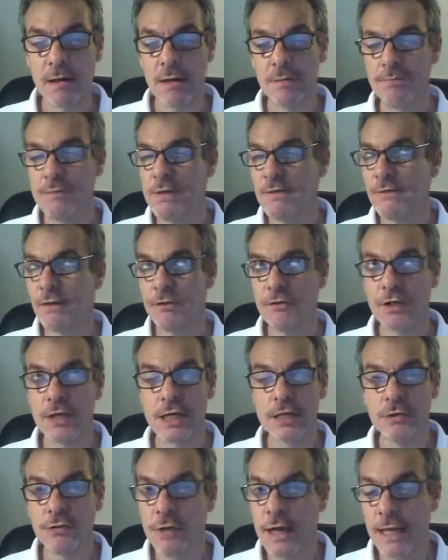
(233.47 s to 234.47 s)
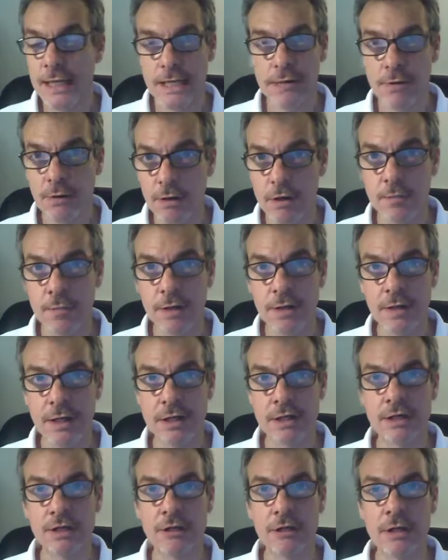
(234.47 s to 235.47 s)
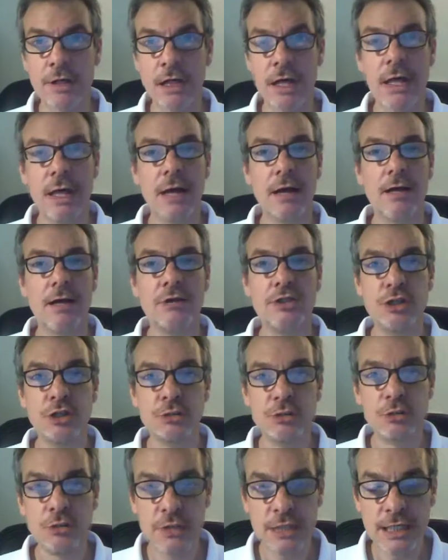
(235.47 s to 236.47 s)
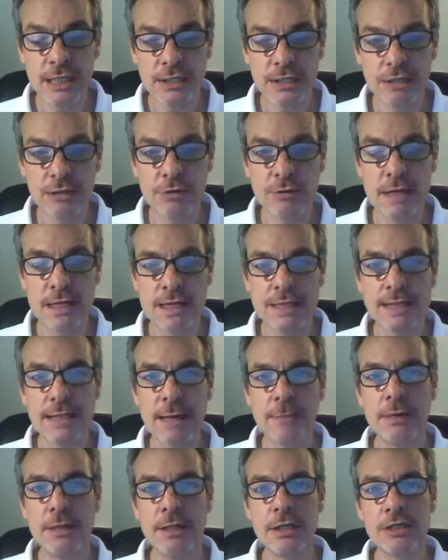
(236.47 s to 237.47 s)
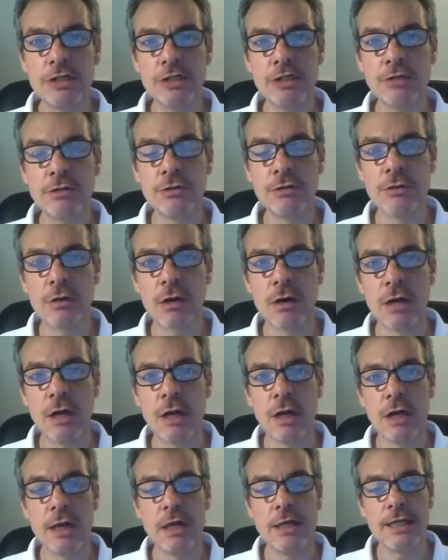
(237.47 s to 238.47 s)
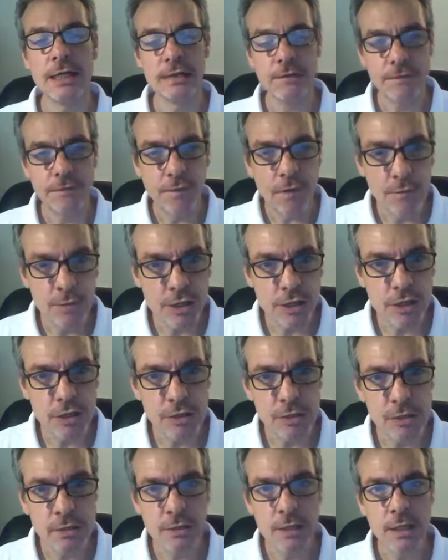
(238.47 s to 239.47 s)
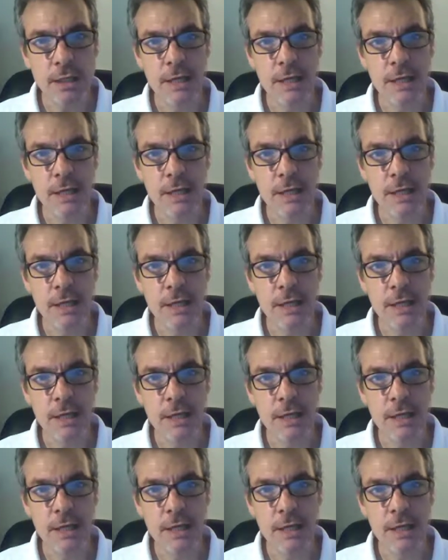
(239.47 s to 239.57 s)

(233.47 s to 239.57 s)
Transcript: Before you can do any recommendation, you need to establish your information